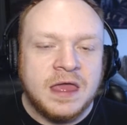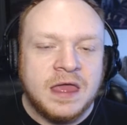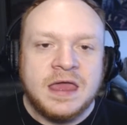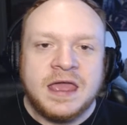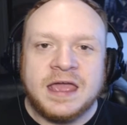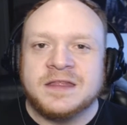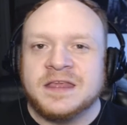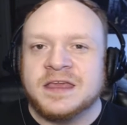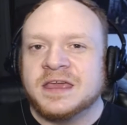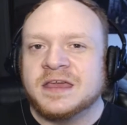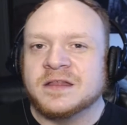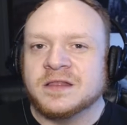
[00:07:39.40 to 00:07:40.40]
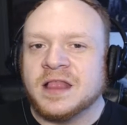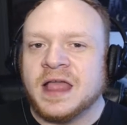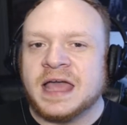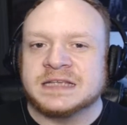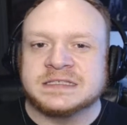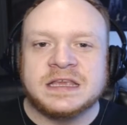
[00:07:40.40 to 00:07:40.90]
And then
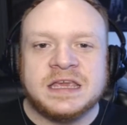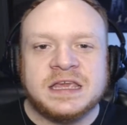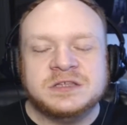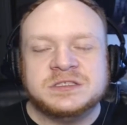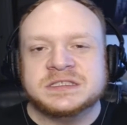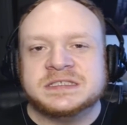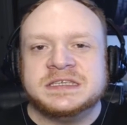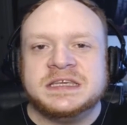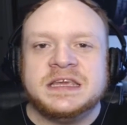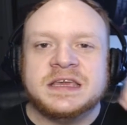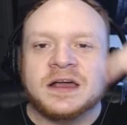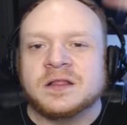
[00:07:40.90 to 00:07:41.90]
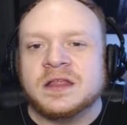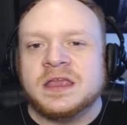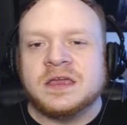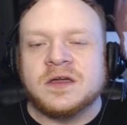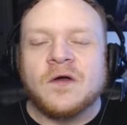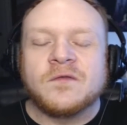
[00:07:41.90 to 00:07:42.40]
lastly, you should see a
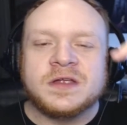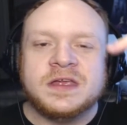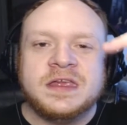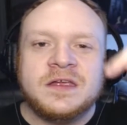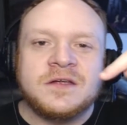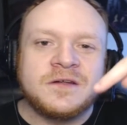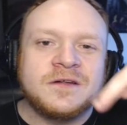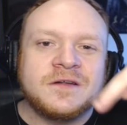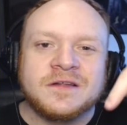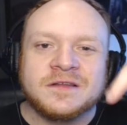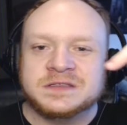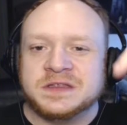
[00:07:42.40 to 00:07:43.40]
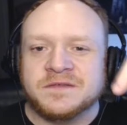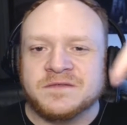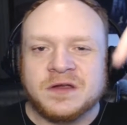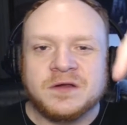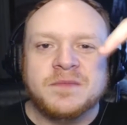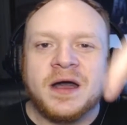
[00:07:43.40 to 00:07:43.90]
link over here to the
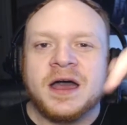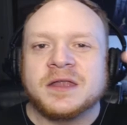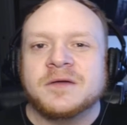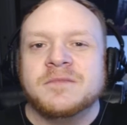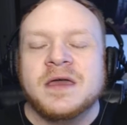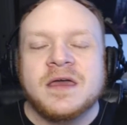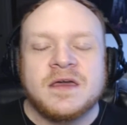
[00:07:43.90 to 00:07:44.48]
very bottom